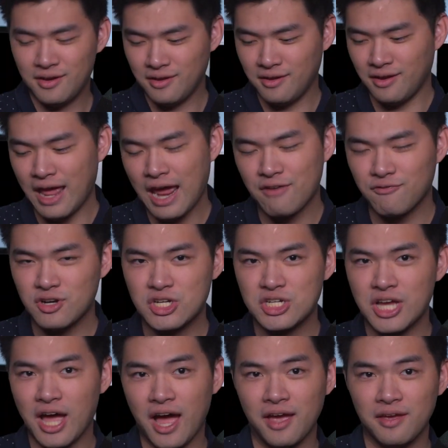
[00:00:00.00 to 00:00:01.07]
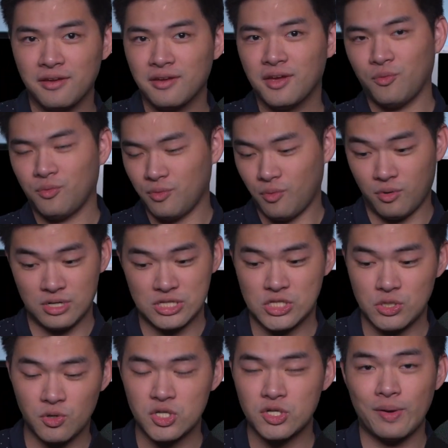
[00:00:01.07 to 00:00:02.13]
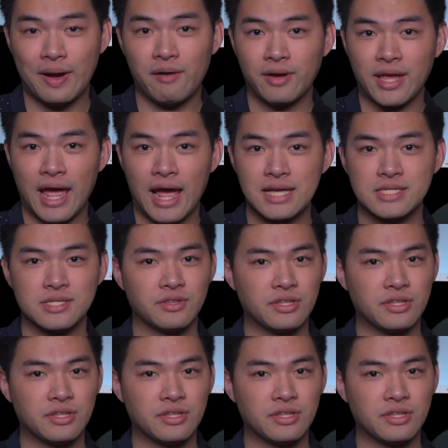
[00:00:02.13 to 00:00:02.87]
An average guy or a social outcast